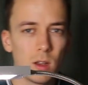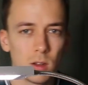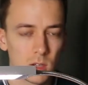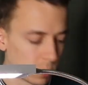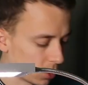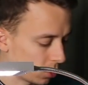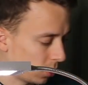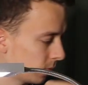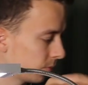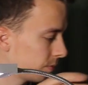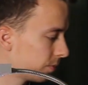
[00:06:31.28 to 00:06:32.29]
It smells good.
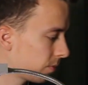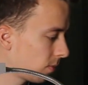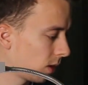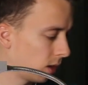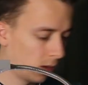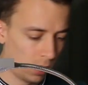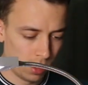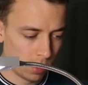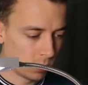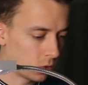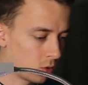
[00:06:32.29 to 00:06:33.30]
I'm
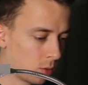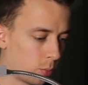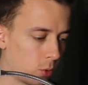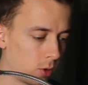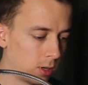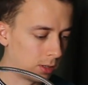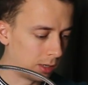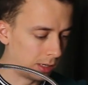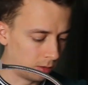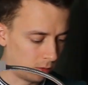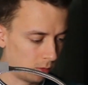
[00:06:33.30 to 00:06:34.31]
just gonna pour it in a
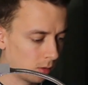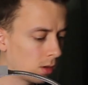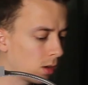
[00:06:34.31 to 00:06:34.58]
little